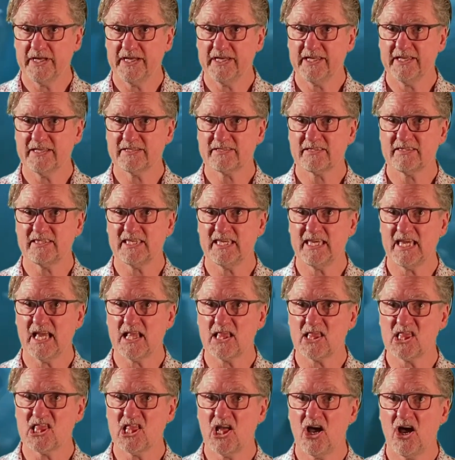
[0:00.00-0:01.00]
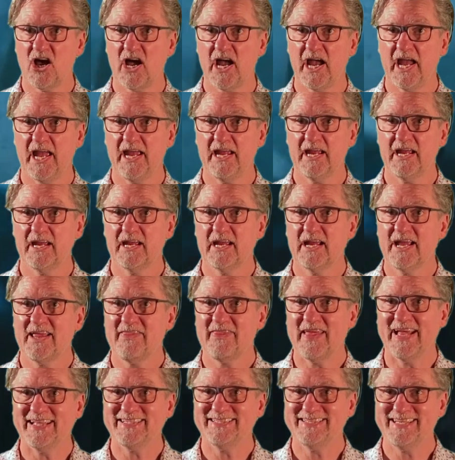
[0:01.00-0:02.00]
It is the lie
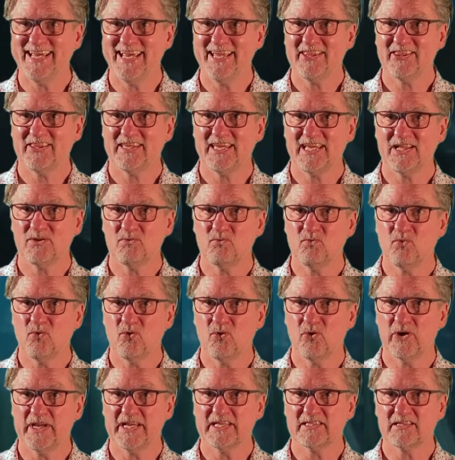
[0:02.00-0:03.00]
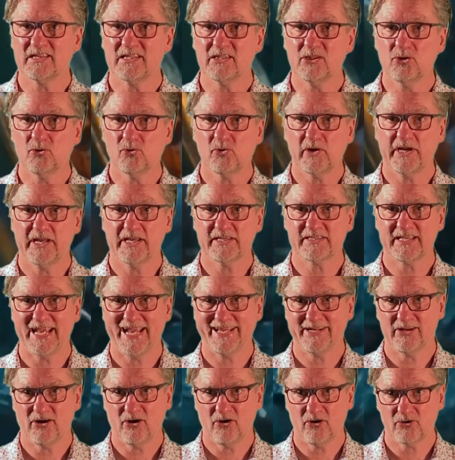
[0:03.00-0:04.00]
that death in war is glorious
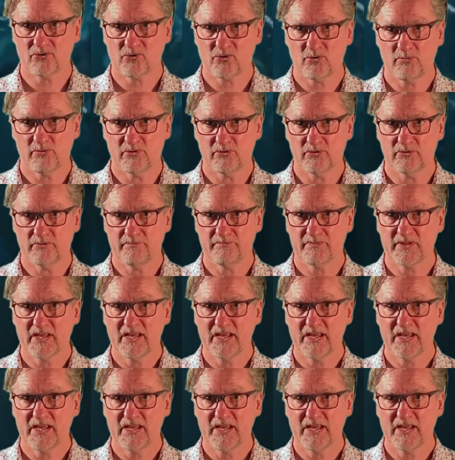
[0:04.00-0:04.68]
and honourable,